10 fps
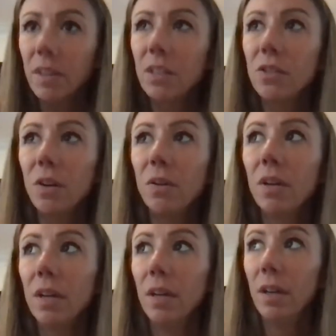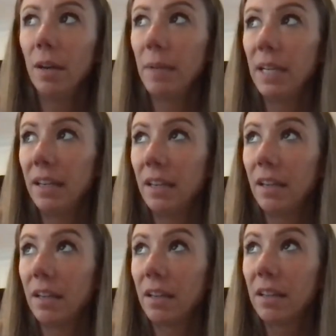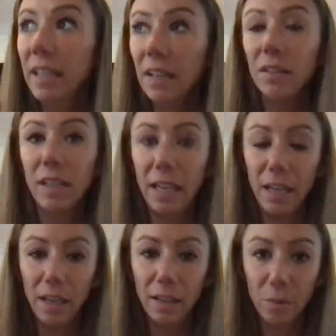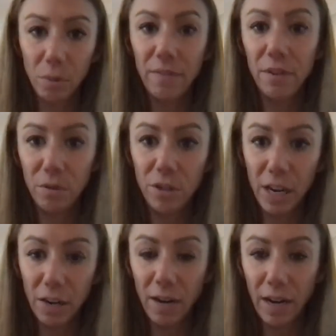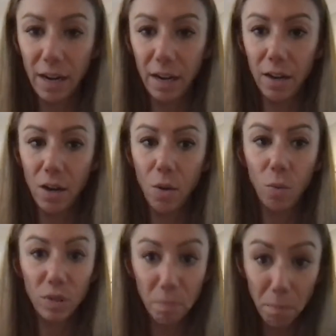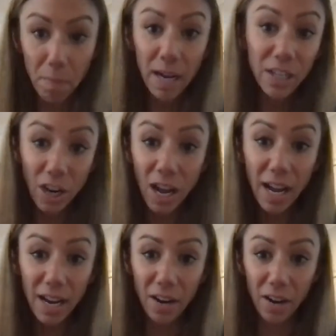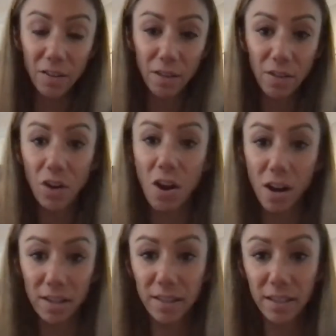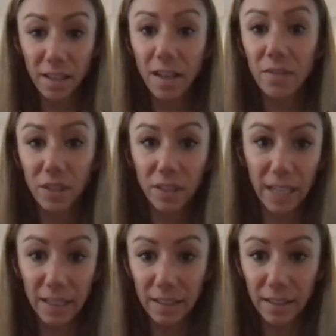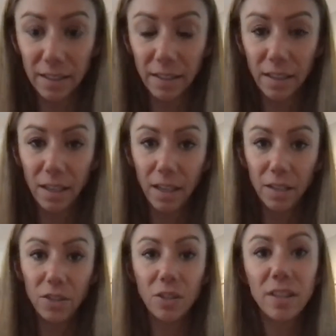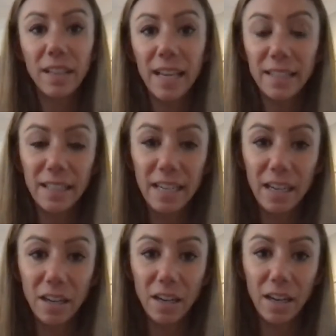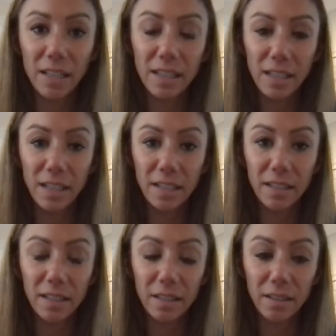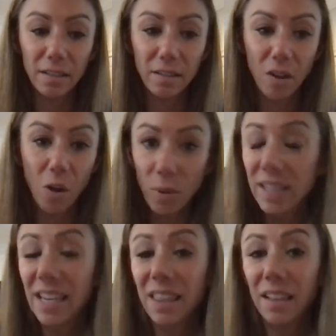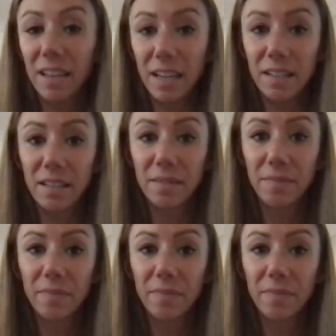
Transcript: So, I mean, clearly the revenue generated was much higher than the cost of the lids. So the lesson here is always get the lids.